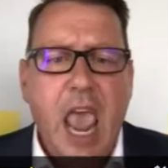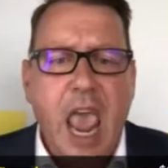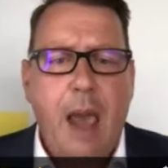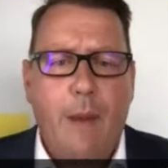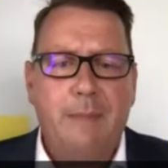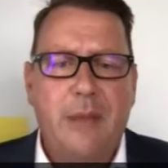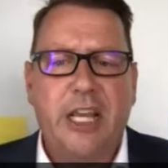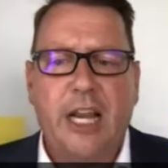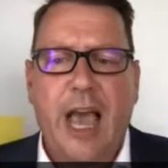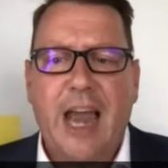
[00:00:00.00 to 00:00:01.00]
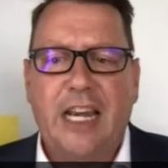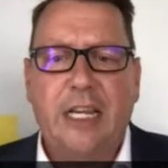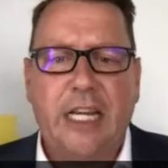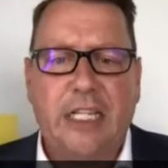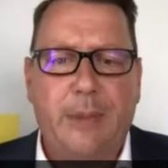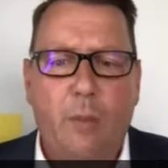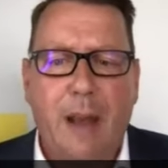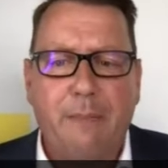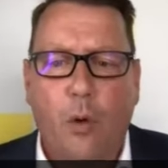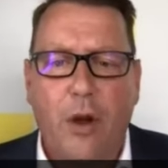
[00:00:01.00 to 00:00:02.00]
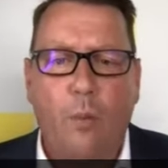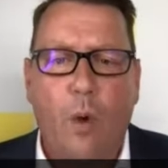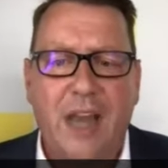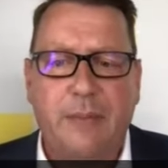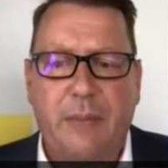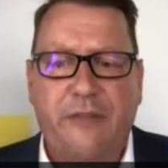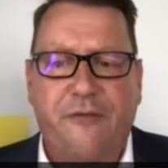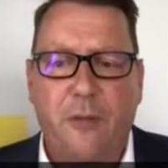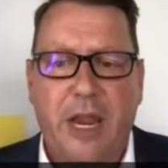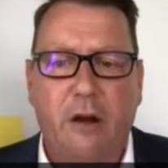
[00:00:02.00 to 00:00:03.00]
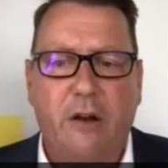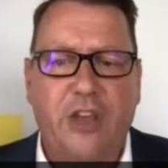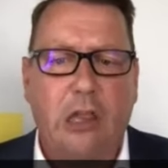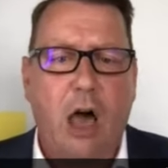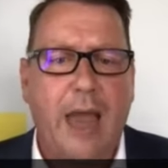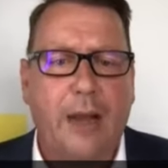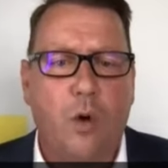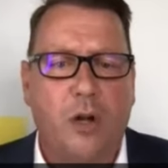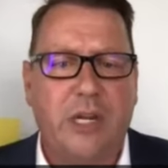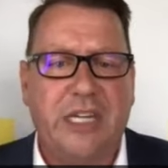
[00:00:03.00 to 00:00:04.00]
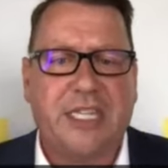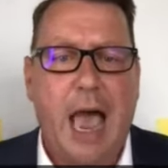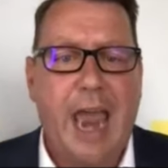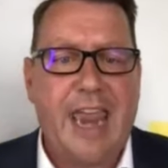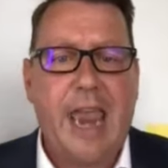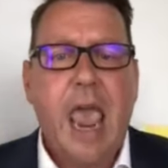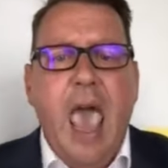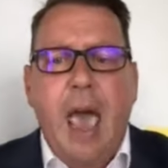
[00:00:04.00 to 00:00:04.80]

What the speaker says: At $1,080,000 need to be 1.1 to bid from here if you like. What do we say?